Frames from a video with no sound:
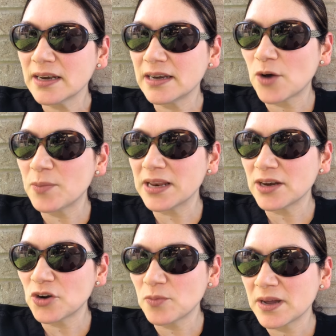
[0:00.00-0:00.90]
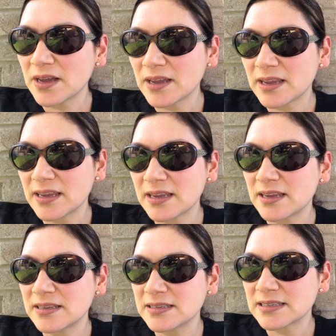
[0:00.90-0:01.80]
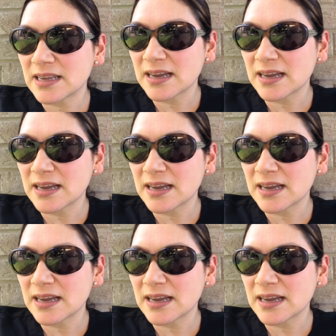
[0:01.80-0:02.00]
Now, melanoma is